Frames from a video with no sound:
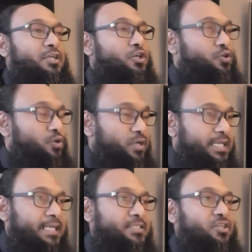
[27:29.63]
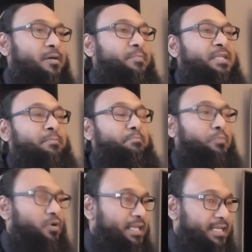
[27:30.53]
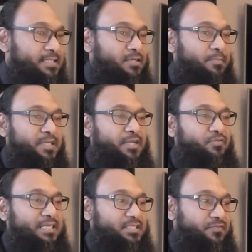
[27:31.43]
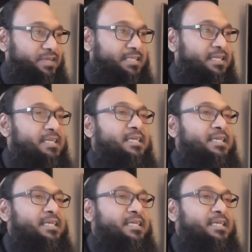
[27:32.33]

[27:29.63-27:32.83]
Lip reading: cronyism and bullyism and the rest of it.